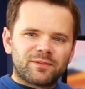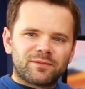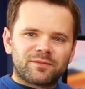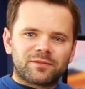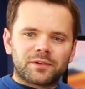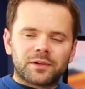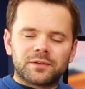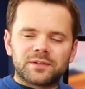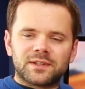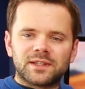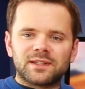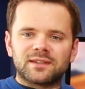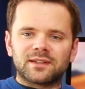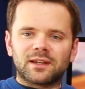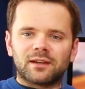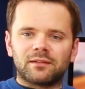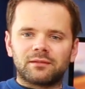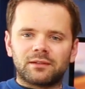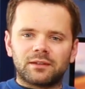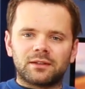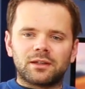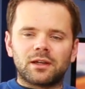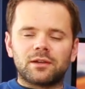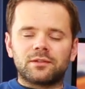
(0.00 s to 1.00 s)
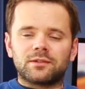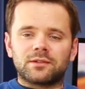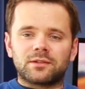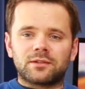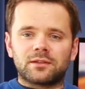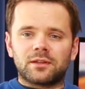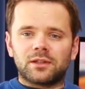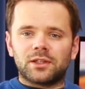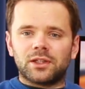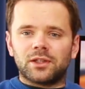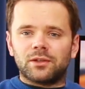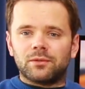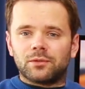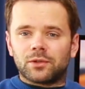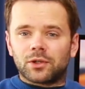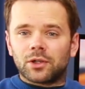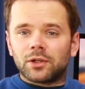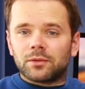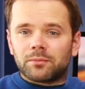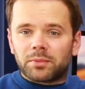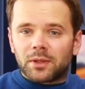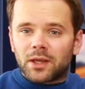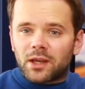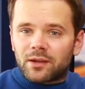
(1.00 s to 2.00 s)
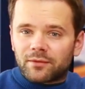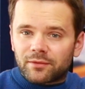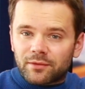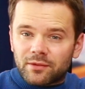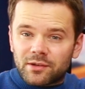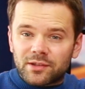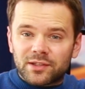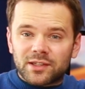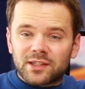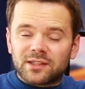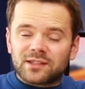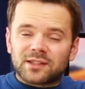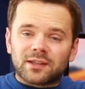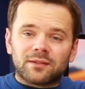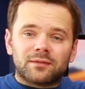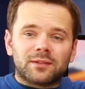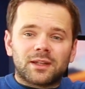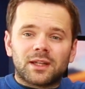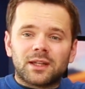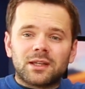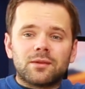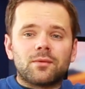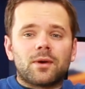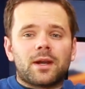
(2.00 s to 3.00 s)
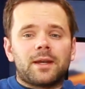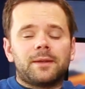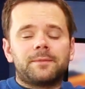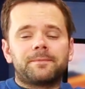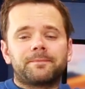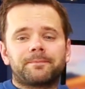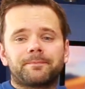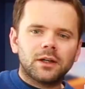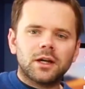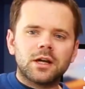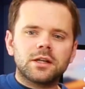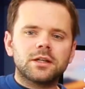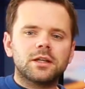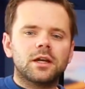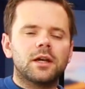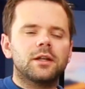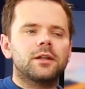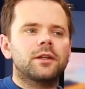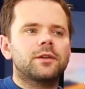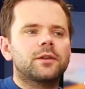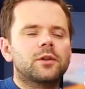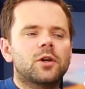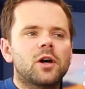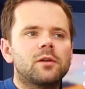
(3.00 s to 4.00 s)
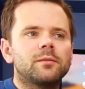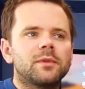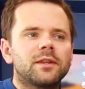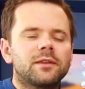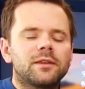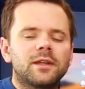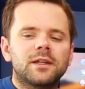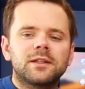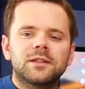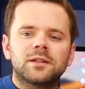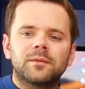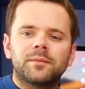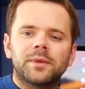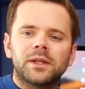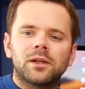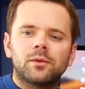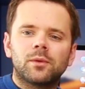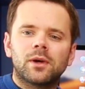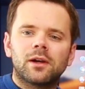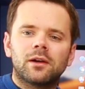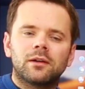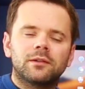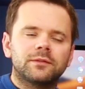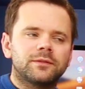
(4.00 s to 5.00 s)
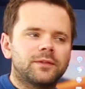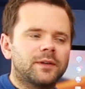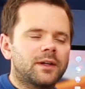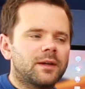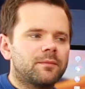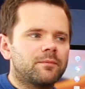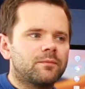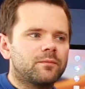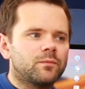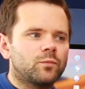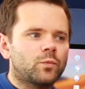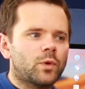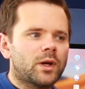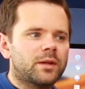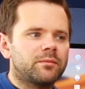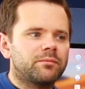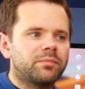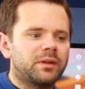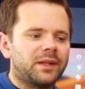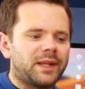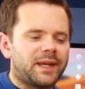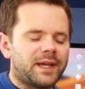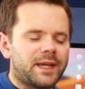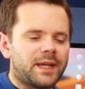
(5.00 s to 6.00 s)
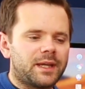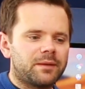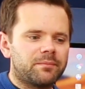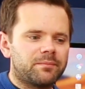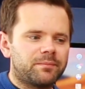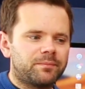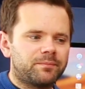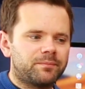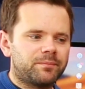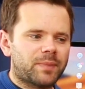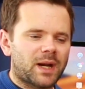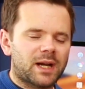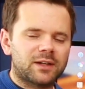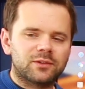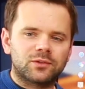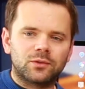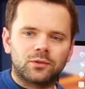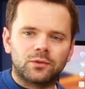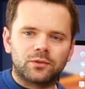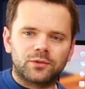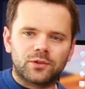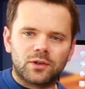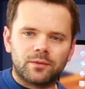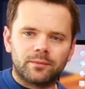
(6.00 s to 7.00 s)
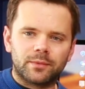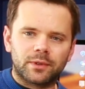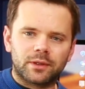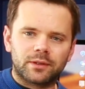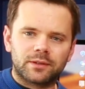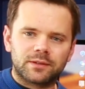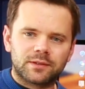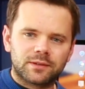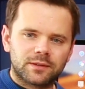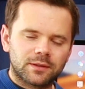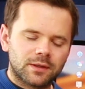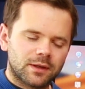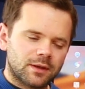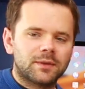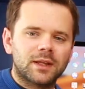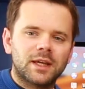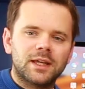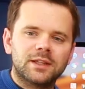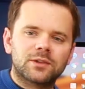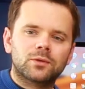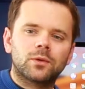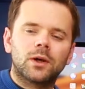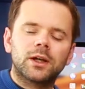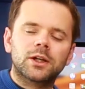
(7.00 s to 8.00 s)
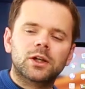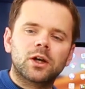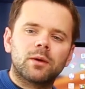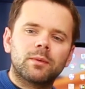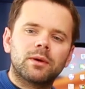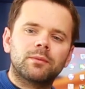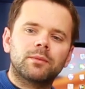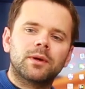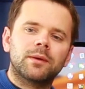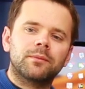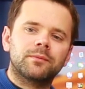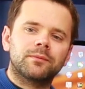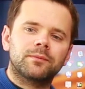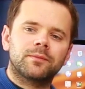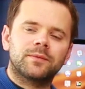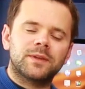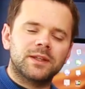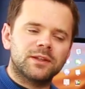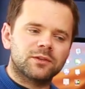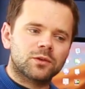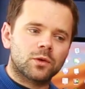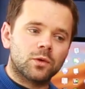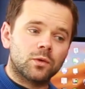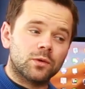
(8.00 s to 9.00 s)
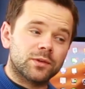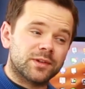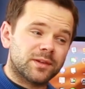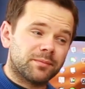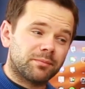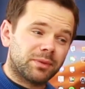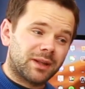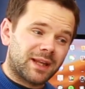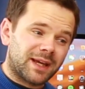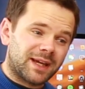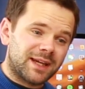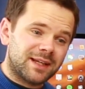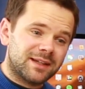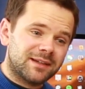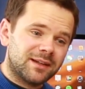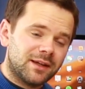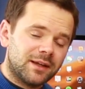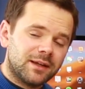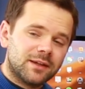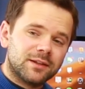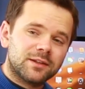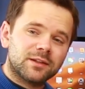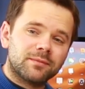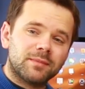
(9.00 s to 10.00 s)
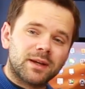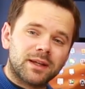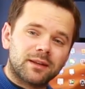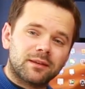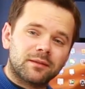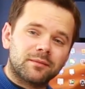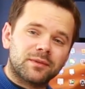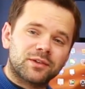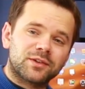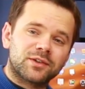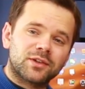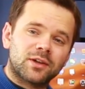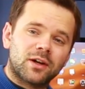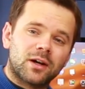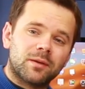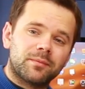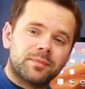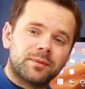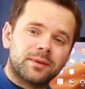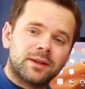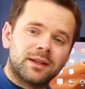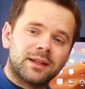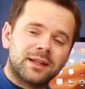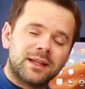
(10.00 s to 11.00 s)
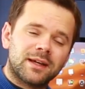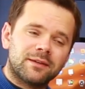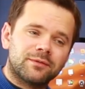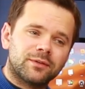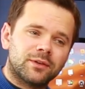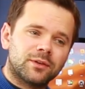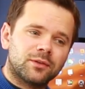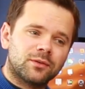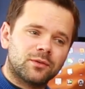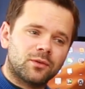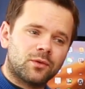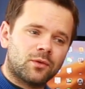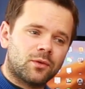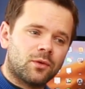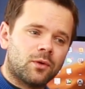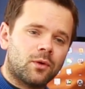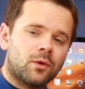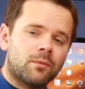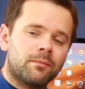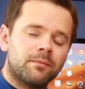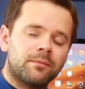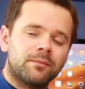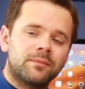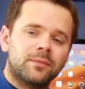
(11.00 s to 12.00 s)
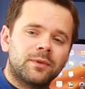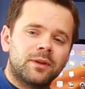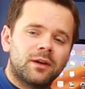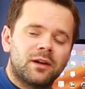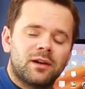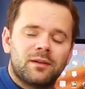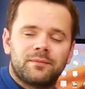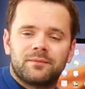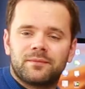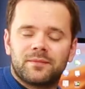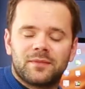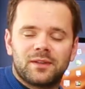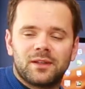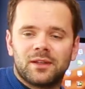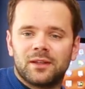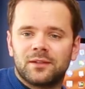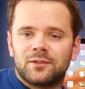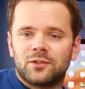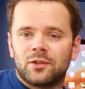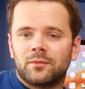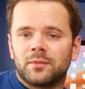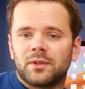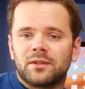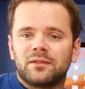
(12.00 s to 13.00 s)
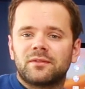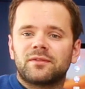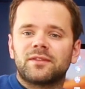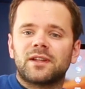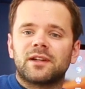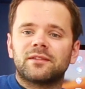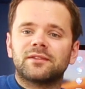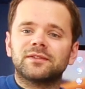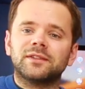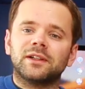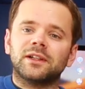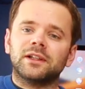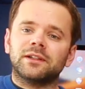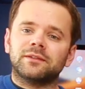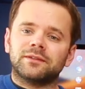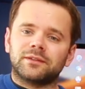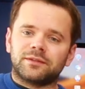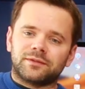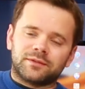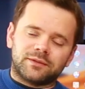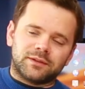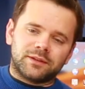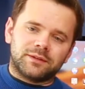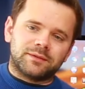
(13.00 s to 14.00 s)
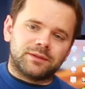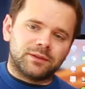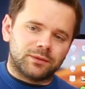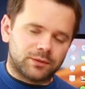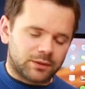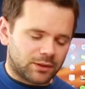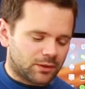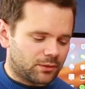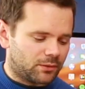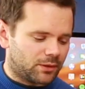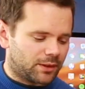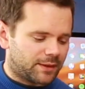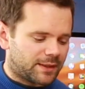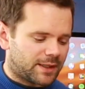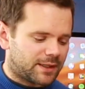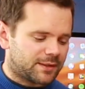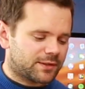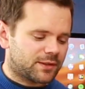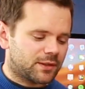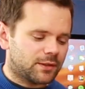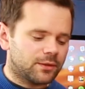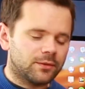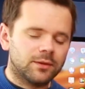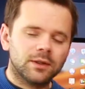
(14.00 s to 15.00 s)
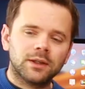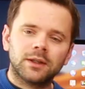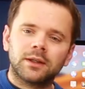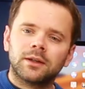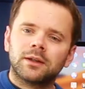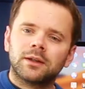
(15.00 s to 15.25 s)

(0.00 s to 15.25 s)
fruity sounding notes that you could play over a G7 anyway. An another common thing to be aware of um, when playing backdoor dominants. is quite common when these chords are played to make them a sharp 11 or a, uh, a dominant flat 5 if, if, you want to call it that. So